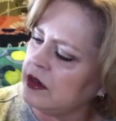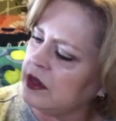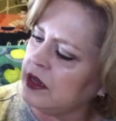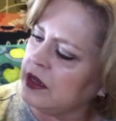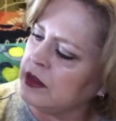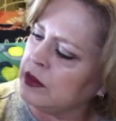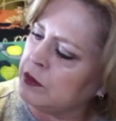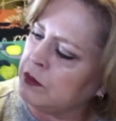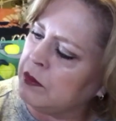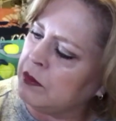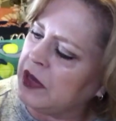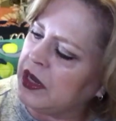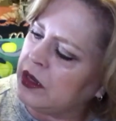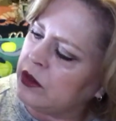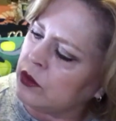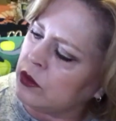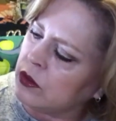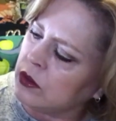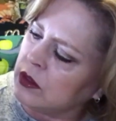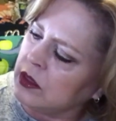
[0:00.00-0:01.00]
and the
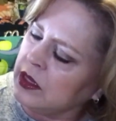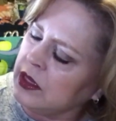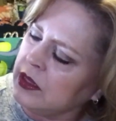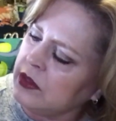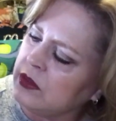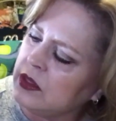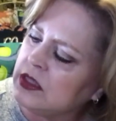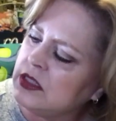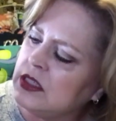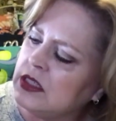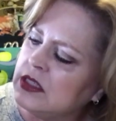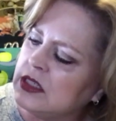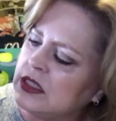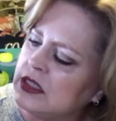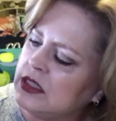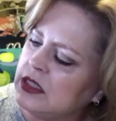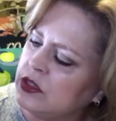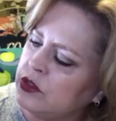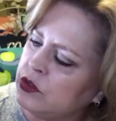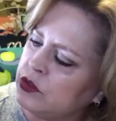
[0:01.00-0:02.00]
metal that's in the
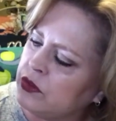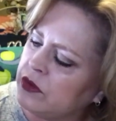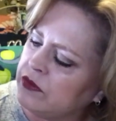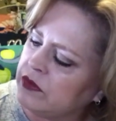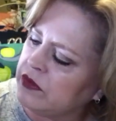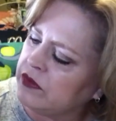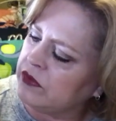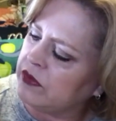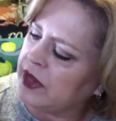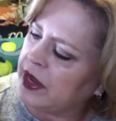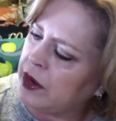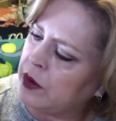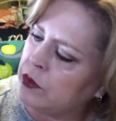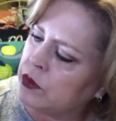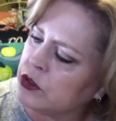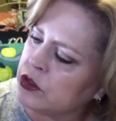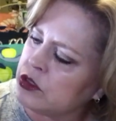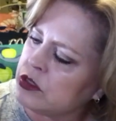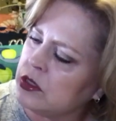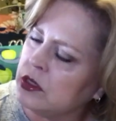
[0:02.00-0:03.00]
center of the
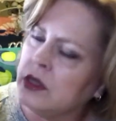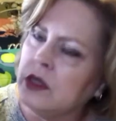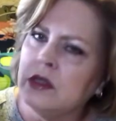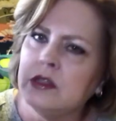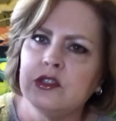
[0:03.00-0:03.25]
flowers.